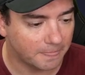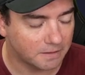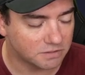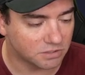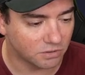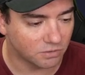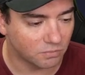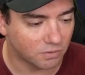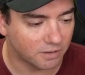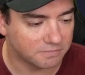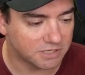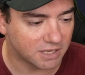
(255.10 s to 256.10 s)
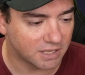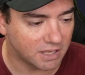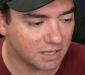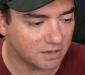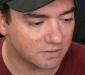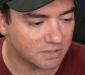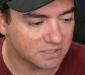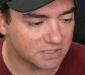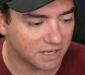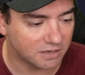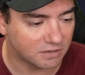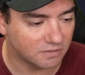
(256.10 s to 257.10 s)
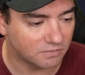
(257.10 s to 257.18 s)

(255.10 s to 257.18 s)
So what I'm saying here is that